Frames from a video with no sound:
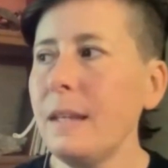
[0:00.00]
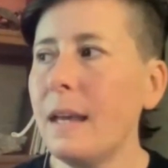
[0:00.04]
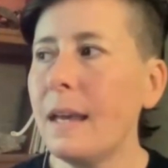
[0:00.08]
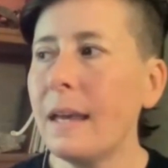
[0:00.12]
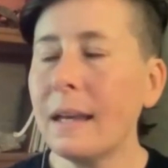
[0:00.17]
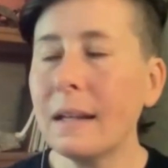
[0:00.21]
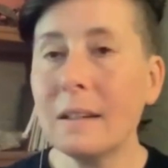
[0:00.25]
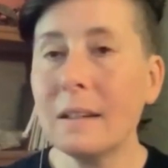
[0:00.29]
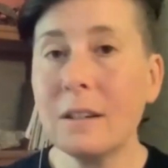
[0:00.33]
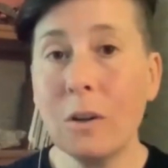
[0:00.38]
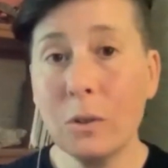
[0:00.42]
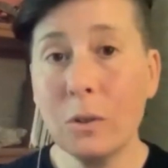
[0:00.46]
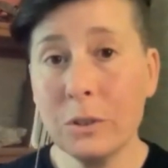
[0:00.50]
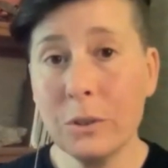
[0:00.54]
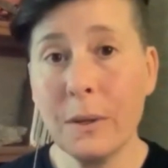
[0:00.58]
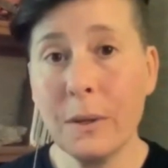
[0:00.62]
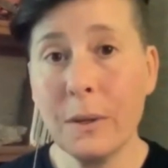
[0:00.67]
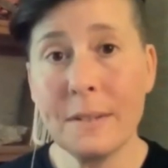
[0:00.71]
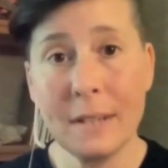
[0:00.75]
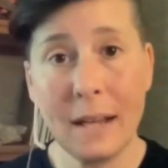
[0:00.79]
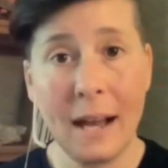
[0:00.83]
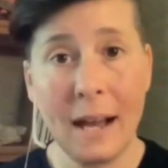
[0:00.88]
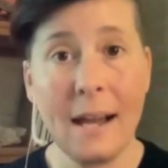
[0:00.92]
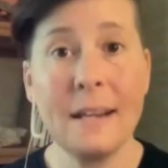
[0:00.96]
And it also
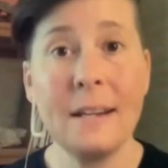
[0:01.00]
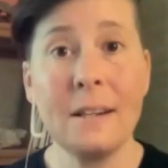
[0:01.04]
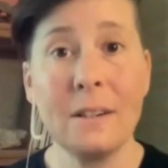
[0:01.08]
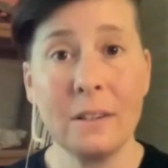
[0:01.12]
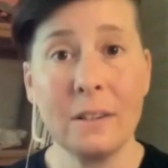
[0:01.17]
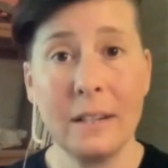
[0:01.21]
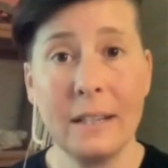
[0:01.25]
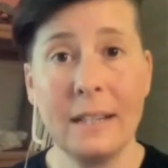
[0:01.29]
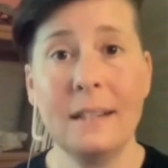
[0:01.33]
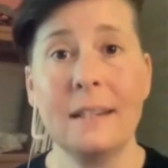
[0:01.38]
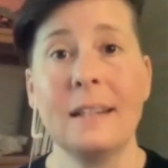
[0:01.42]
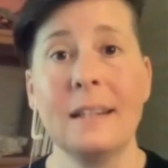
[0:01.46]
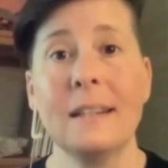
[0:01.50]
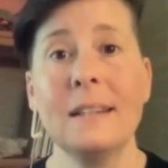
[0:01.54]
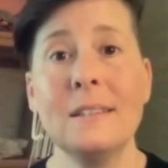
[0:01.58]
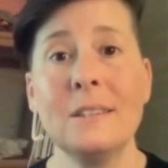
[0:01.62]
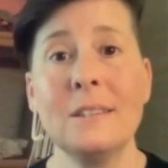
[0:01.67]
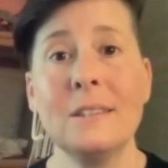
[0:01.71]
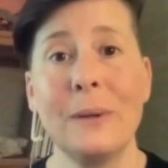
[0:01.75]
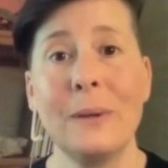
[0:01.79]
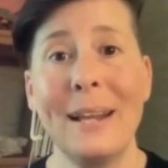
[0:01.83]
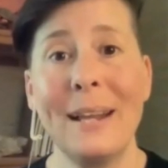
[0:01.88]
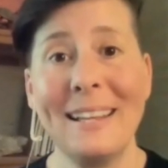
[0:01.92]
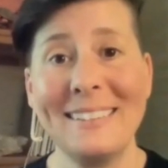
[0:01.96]
has iron in it.
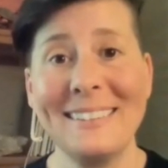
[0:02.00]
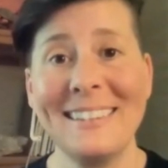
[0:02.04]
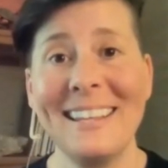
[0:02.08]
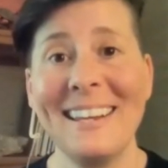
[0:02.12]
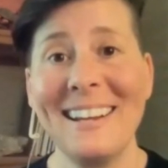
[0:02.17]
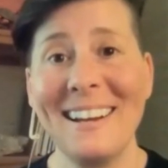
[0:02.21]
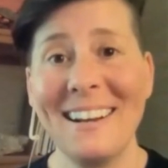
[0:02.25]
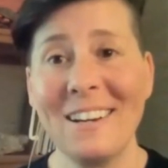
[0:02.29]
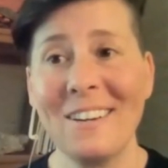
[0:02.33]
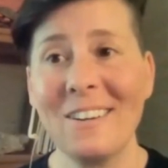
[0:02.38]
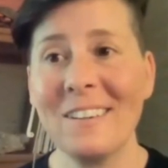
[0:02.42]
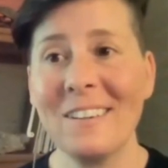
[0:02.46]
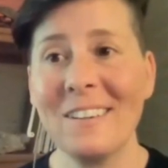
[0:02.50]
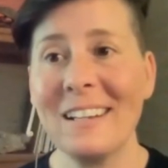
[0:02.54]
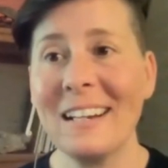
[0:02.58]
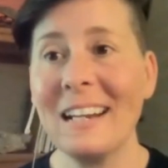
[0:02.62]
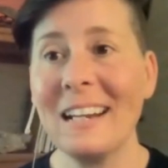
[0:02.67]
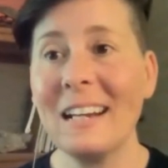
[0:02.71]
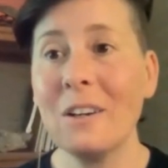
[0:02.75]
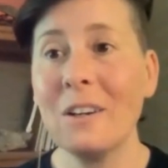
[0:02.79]
So it has that iron in it.